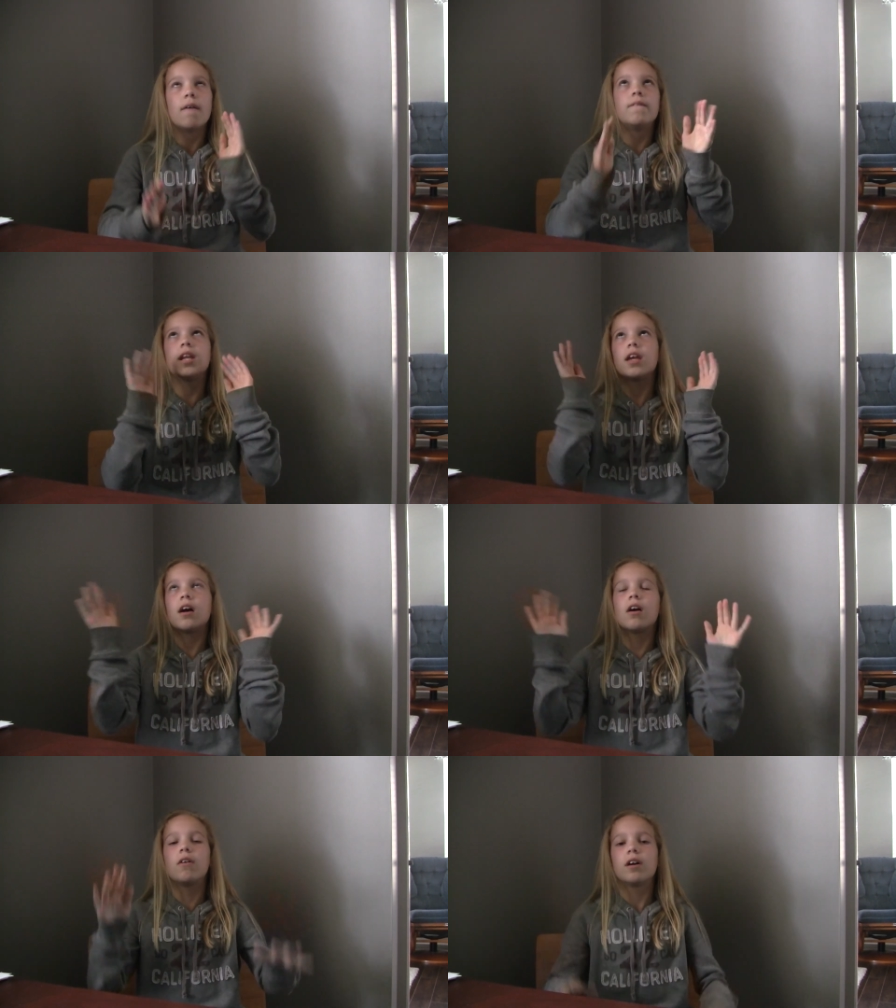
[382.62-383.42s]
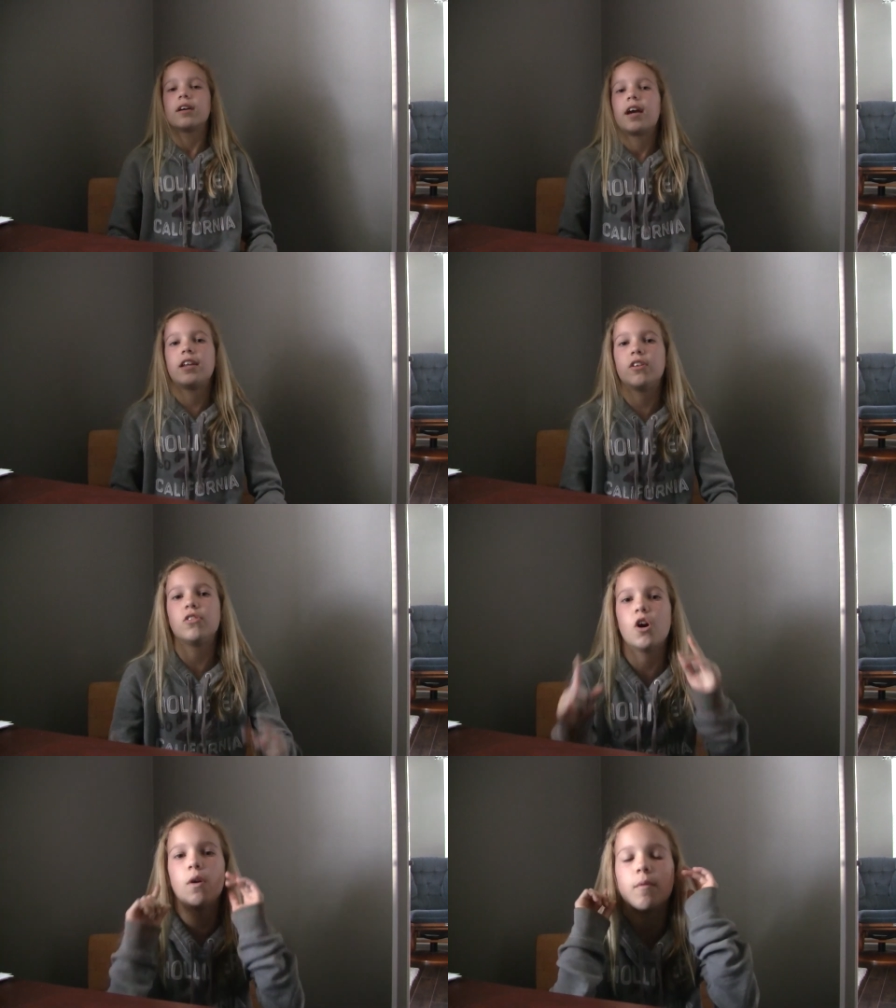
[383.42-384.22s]
a video, and you'll
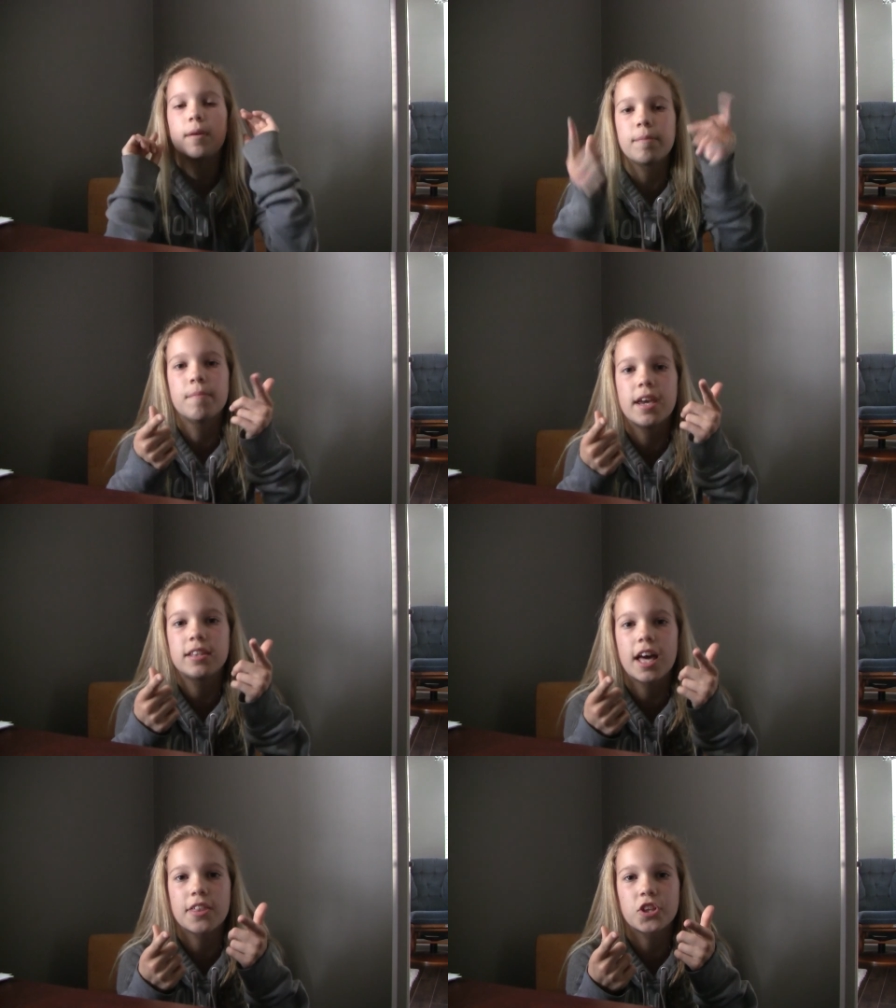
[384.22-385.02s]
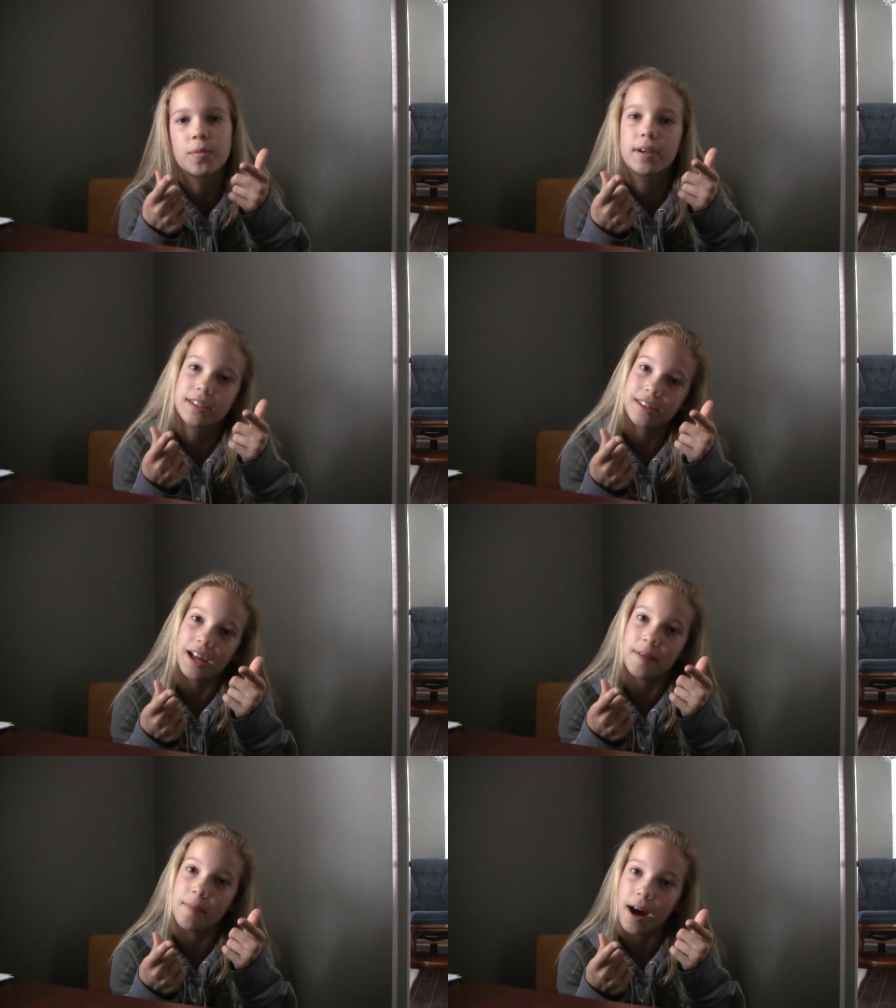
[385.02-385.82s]
know when we make that thermic
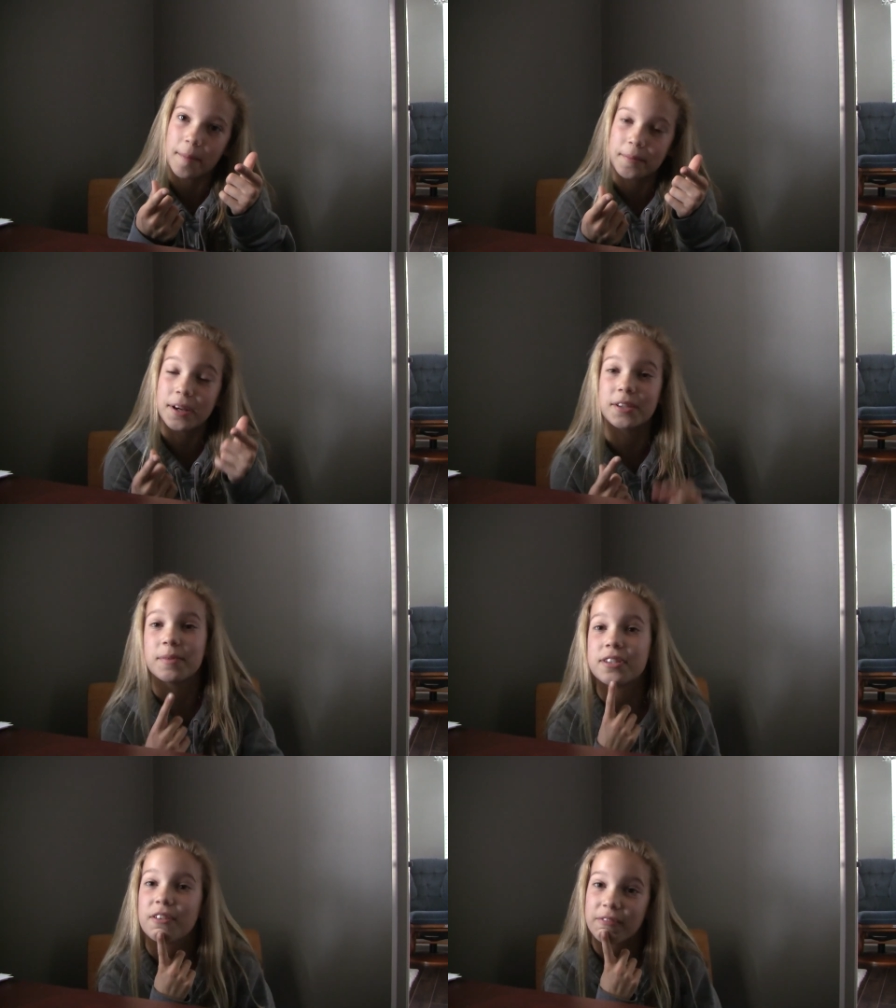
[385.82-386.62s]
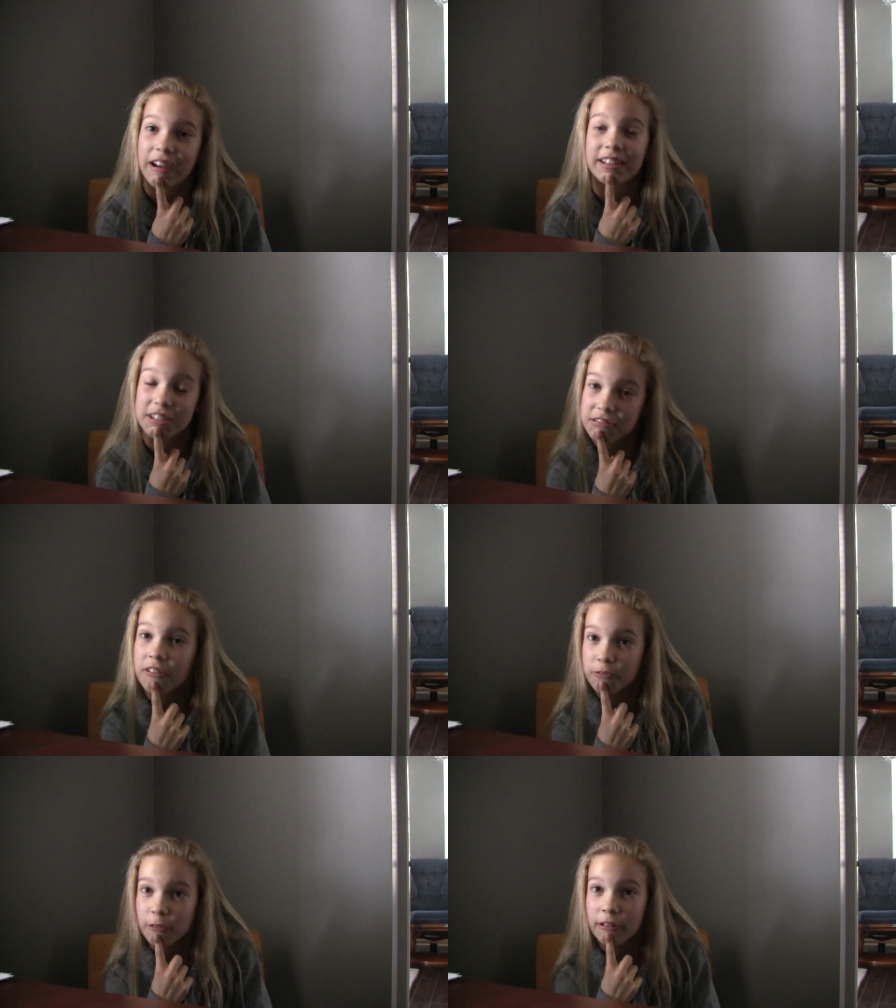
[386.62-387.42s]
sign, Mom, because we still got the
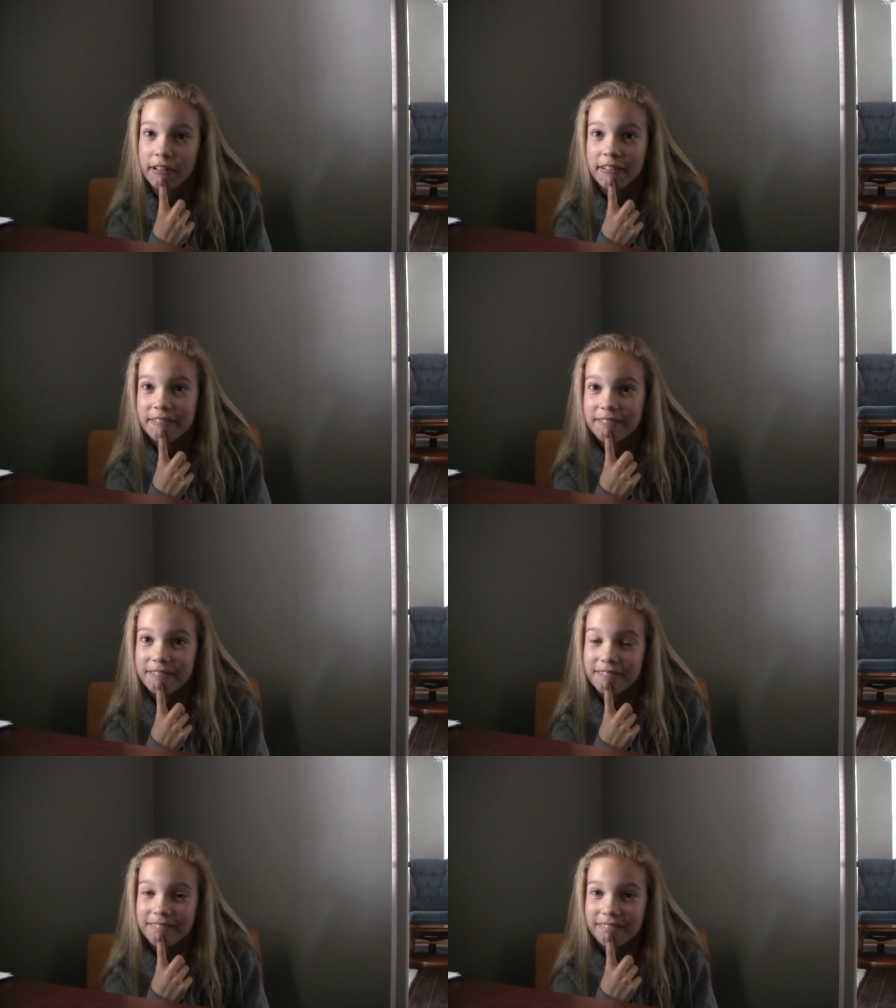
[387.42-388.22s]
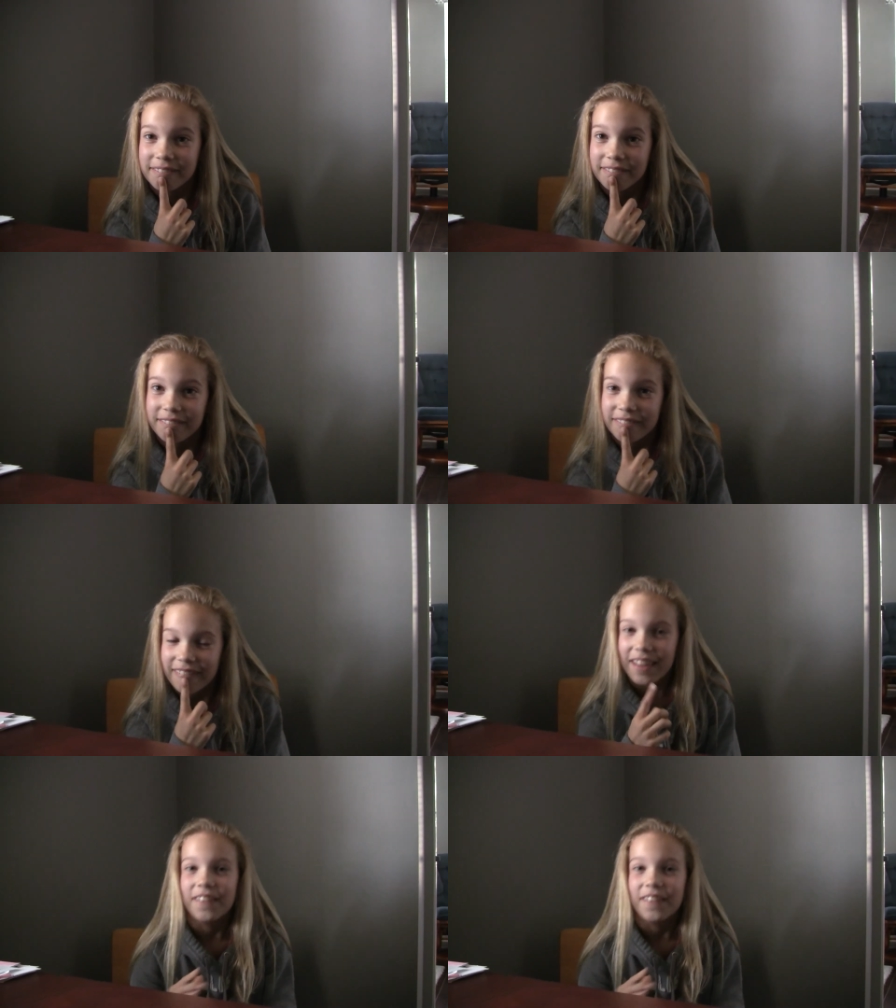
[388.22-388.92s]
stuff for it. Yeah, I know, I know.